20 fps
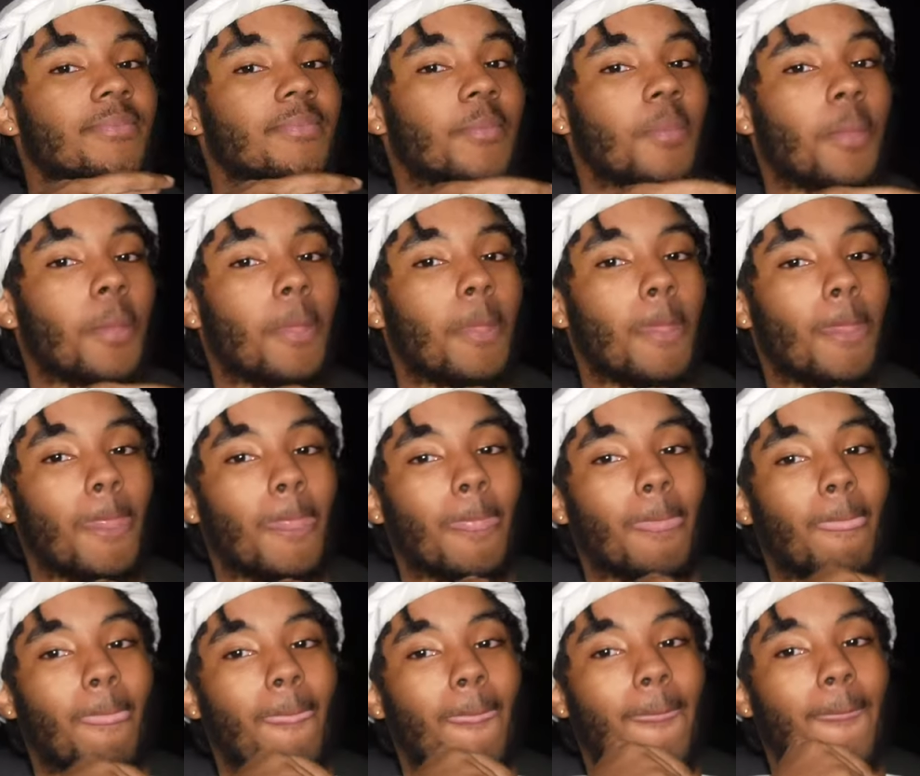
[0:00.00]

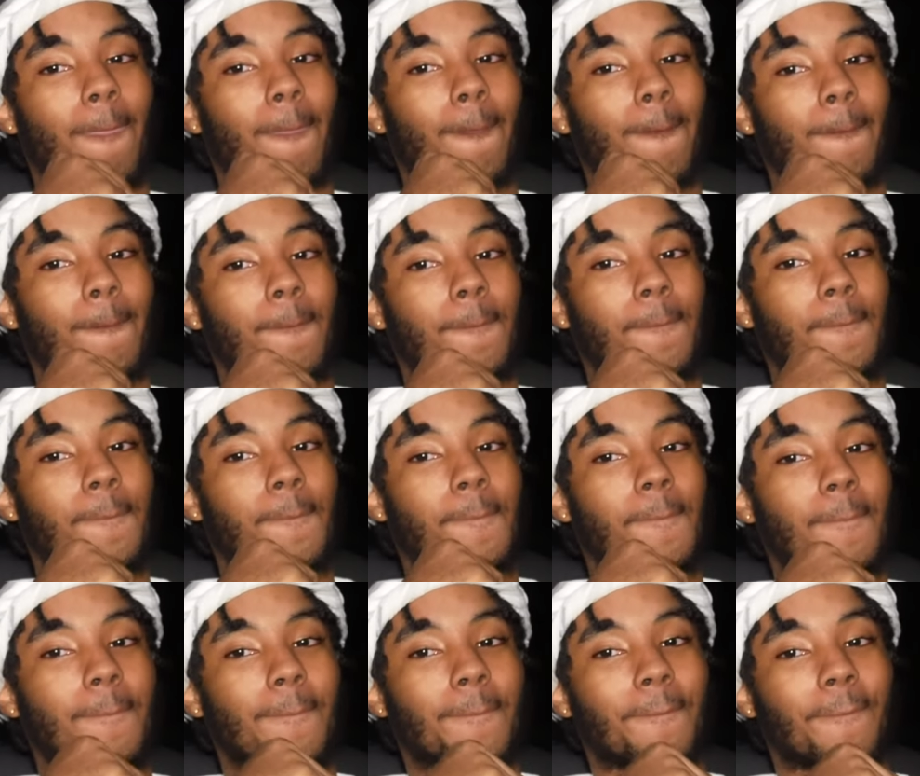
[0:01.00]

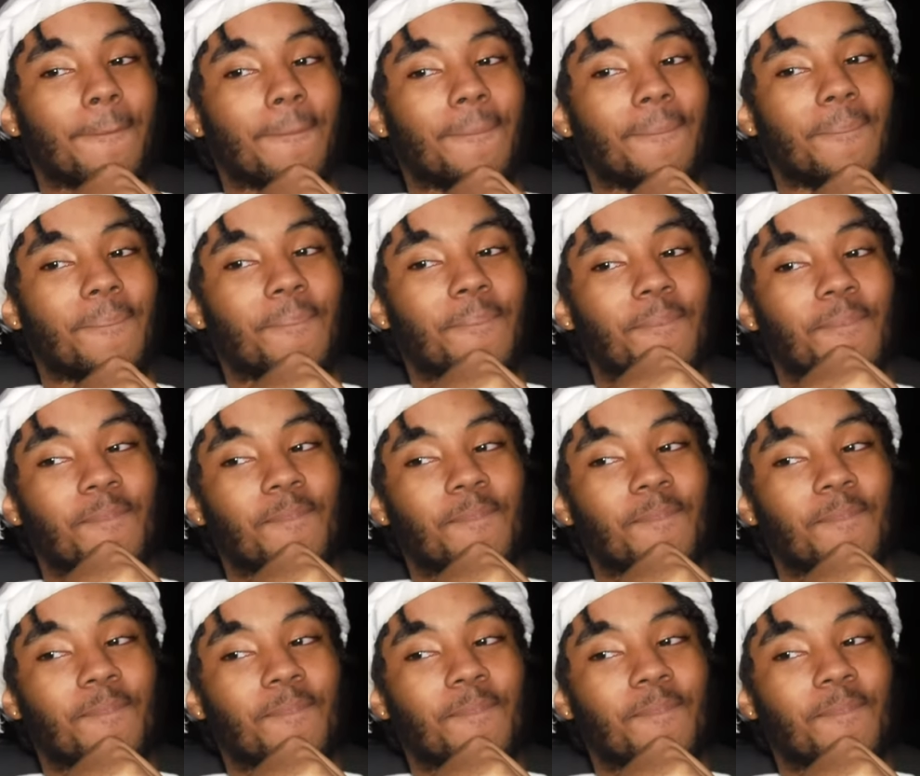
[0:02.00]
[no speech]